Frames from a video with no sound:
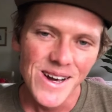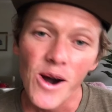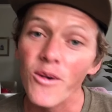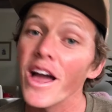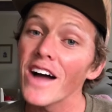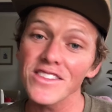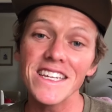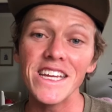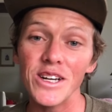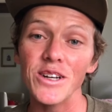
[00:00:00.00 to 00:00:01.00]
We often
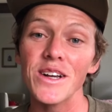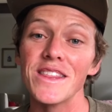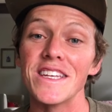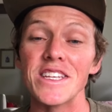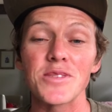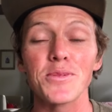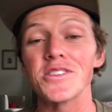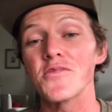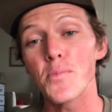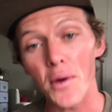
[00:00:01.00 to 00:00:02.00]
hear the
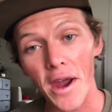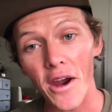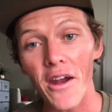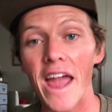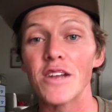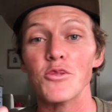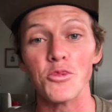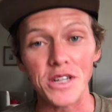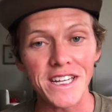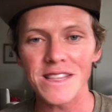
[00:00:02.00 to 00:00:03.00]
disciplines of prayer and
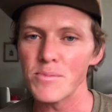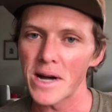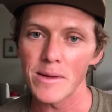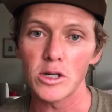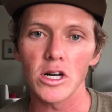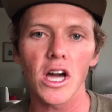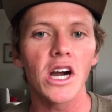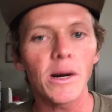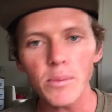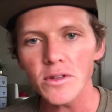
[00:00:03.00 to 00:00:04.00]
reading the Bible
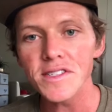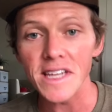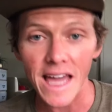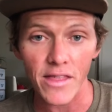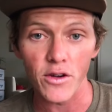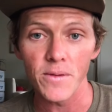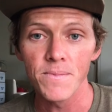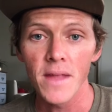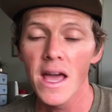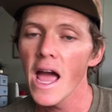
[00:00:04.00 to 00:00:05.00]
coupled together,
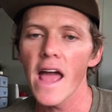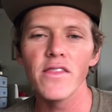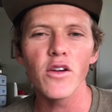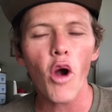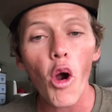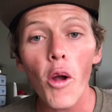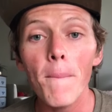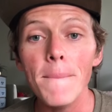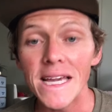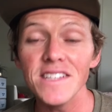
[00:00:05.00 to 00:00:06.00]
and there are
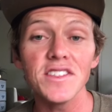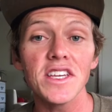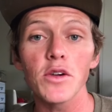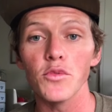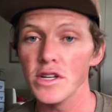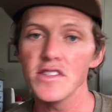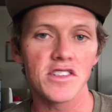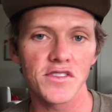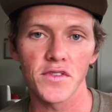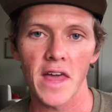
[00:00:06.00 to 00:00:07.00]
amazing
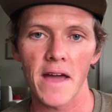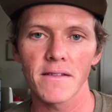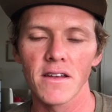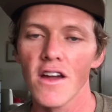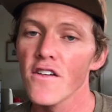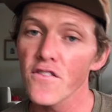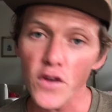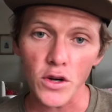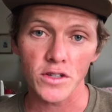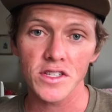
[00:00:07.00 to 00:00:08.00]
reasons for that.
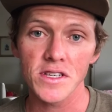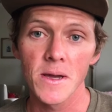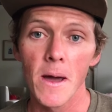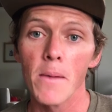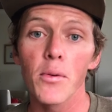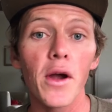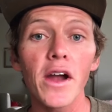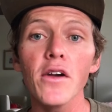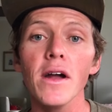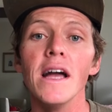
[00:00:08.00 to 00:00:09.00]
First,
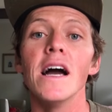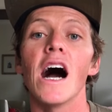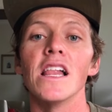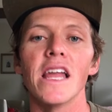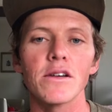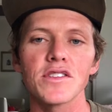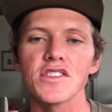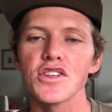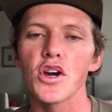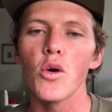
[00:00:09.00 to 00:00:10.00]
prayer allows us
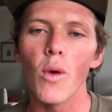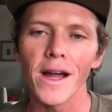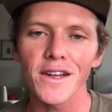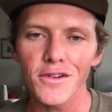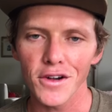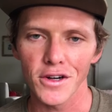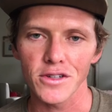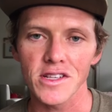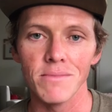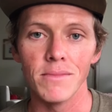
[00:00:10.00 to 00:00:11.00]
to quiet our
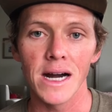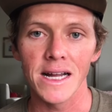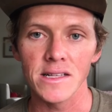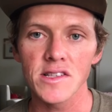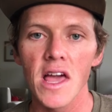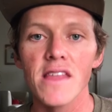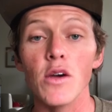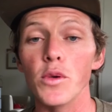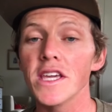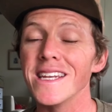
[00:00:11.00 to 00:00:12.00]
hearts and minds that
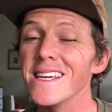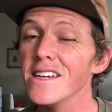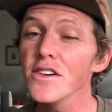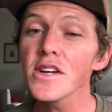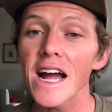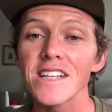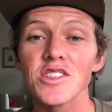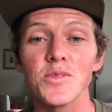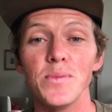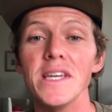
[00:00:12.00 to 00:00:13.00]
we can hear God
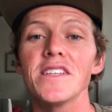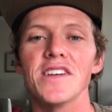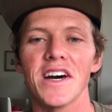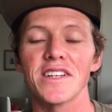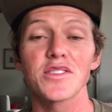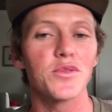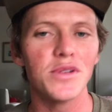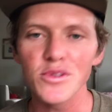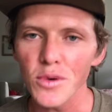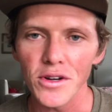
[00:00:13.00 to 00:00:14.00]
speak to us through
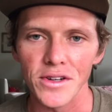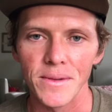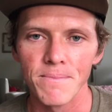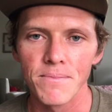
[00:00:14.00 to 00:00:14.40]
His Word.